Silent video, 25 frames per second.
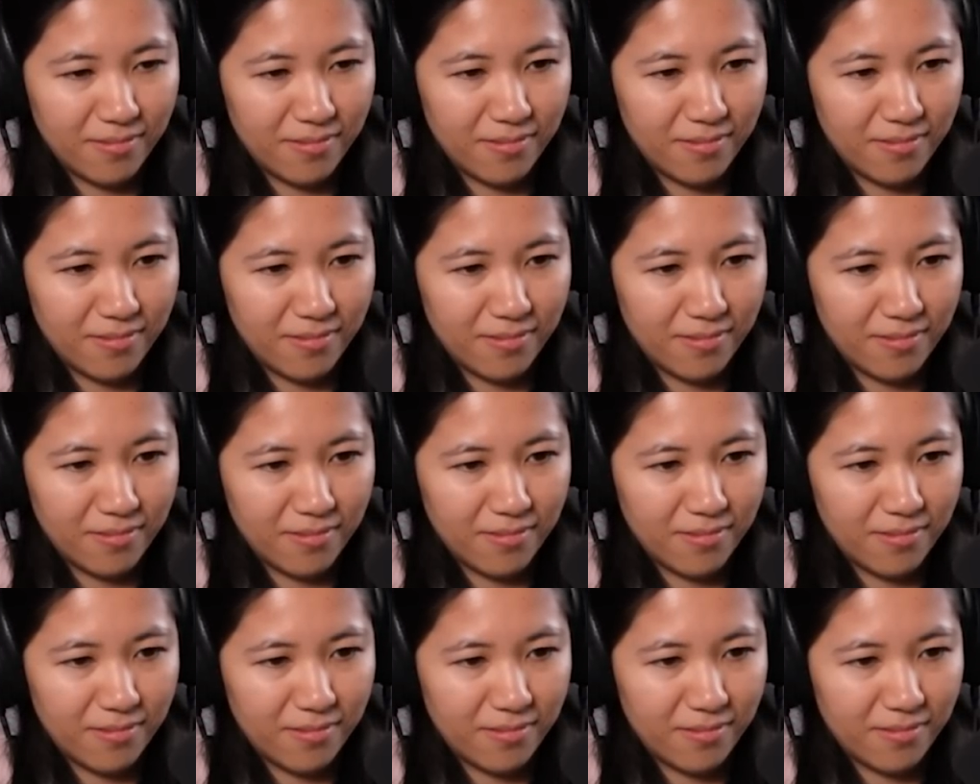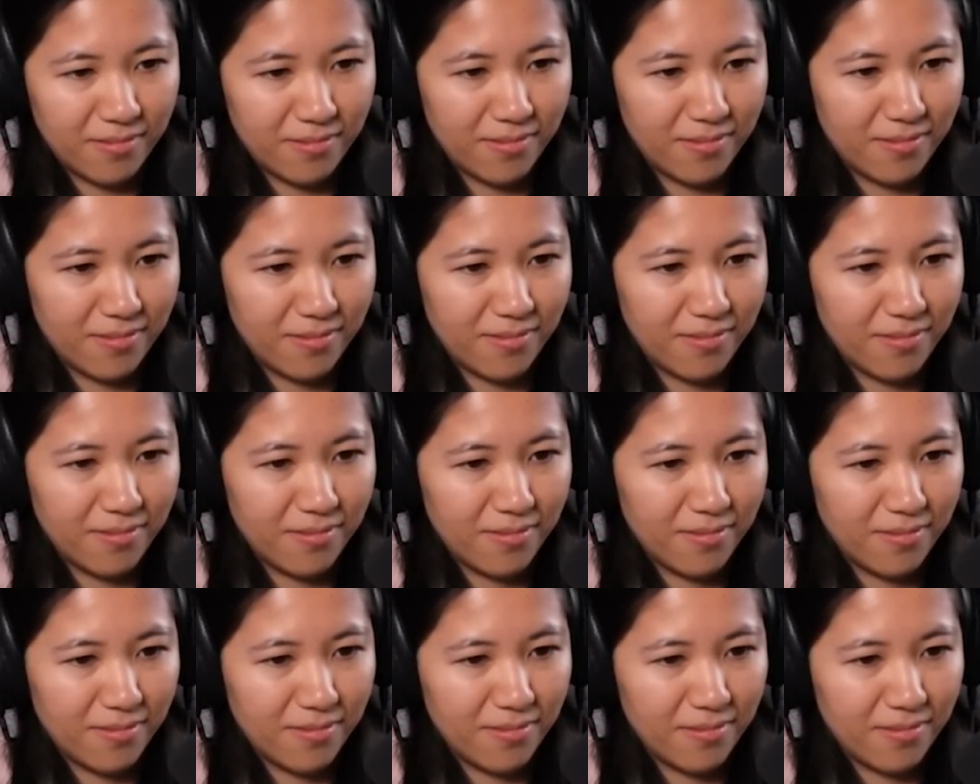
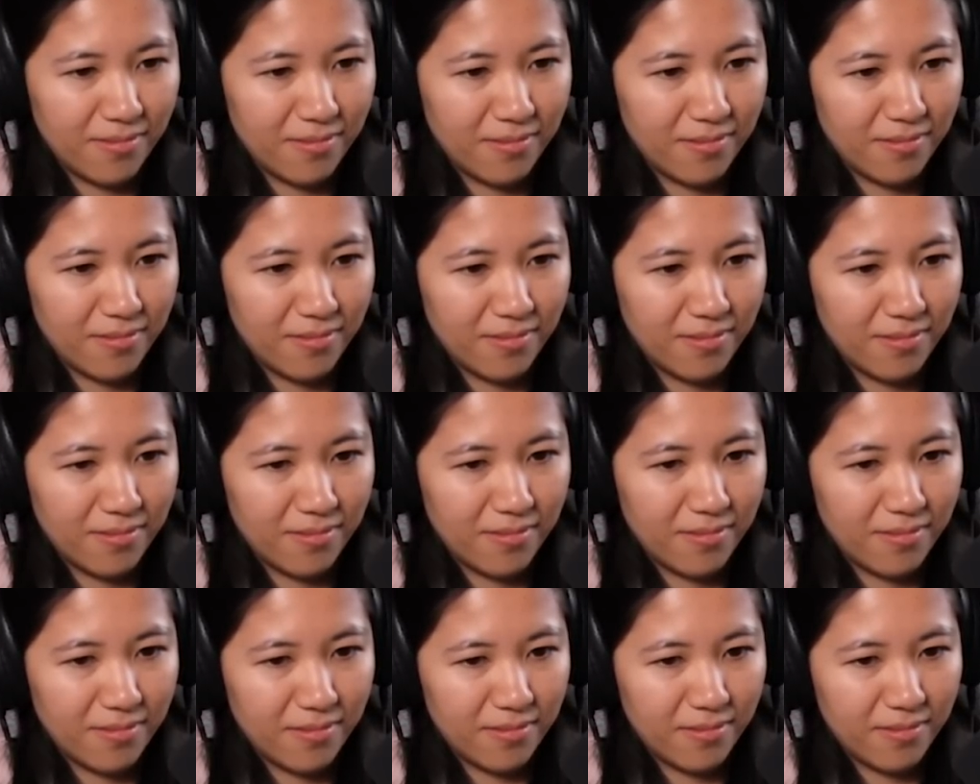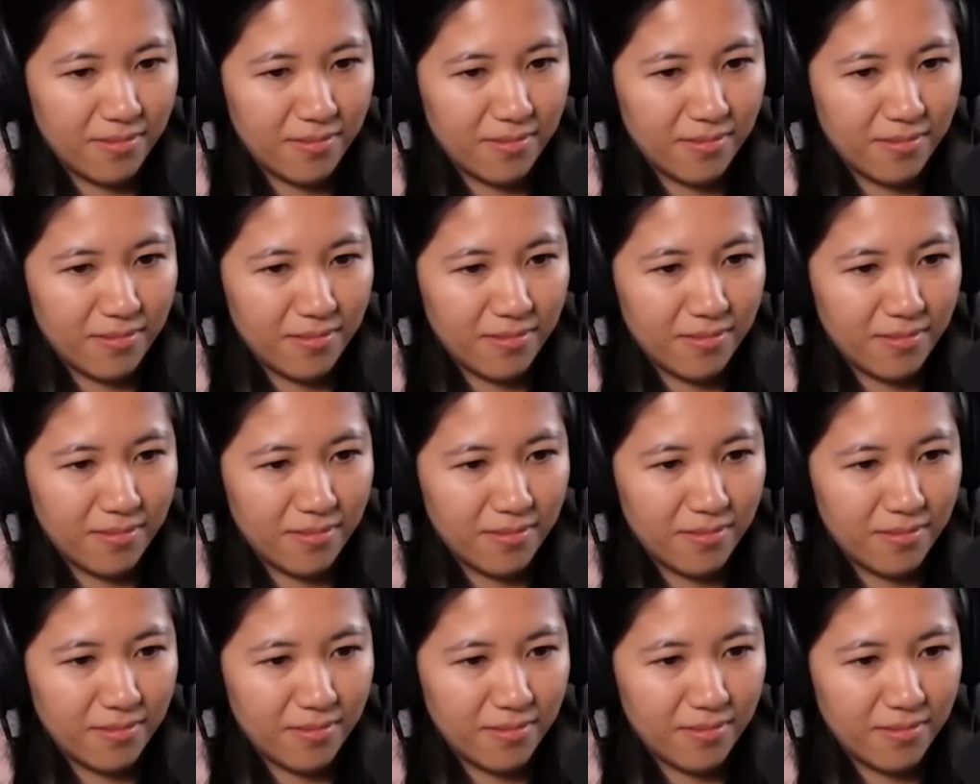(silence)